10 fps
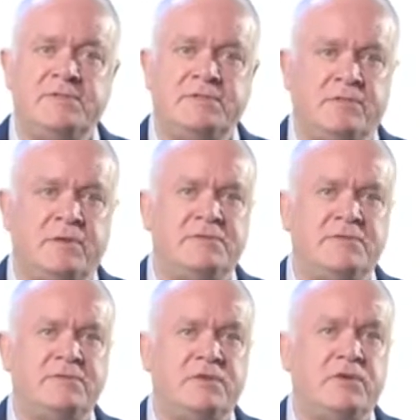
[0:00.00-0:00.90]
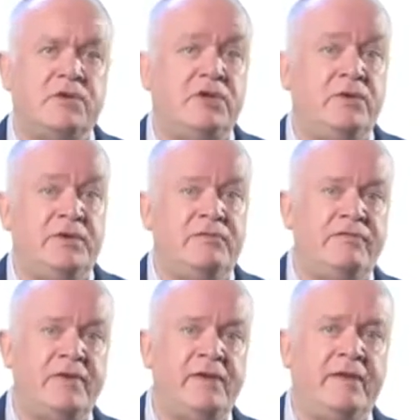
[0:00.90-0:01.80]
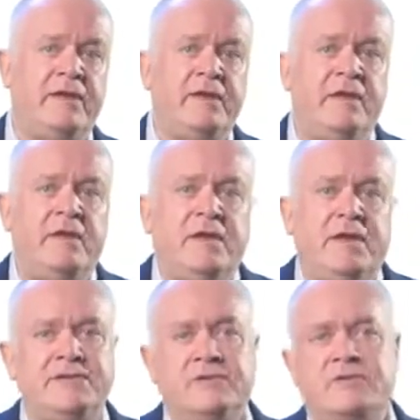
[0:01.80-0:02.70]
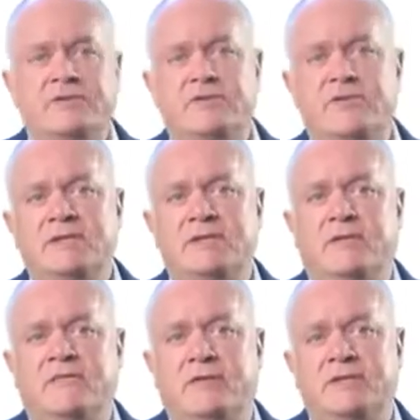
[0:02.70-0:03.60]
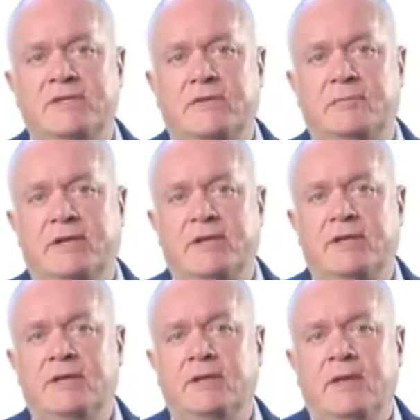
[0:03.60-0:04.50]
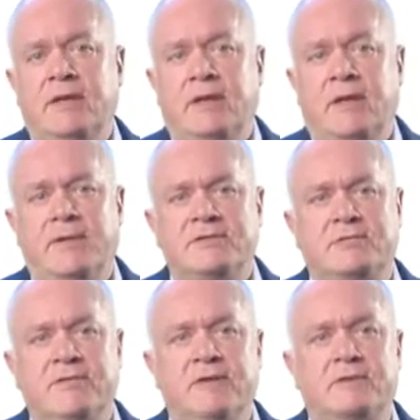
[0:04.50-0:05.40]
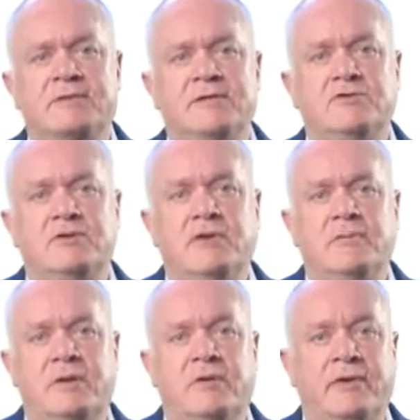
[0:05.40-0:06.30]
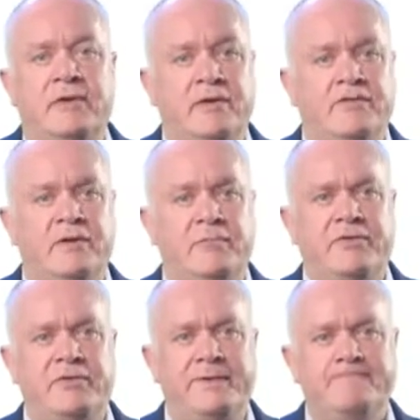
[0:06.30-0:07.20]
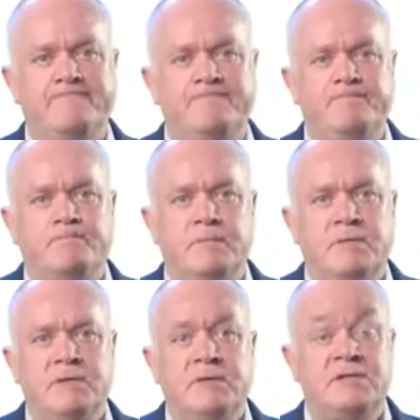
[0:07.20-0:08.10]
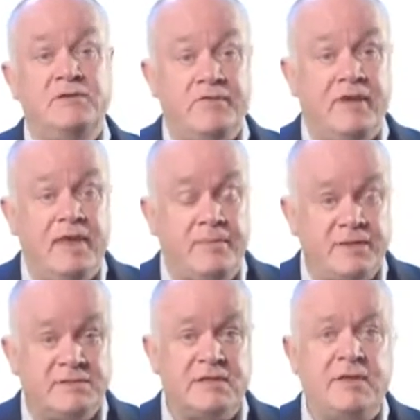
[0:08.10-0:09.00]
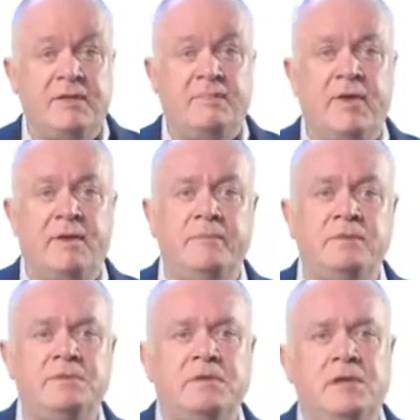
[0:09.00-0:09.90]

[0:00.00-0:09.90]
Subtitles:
cirrhosis, or acute liver failure, as there is a risk of variceal bleeding, hepatorenal syndrome, or encephalopathy, severe hepatic impairment,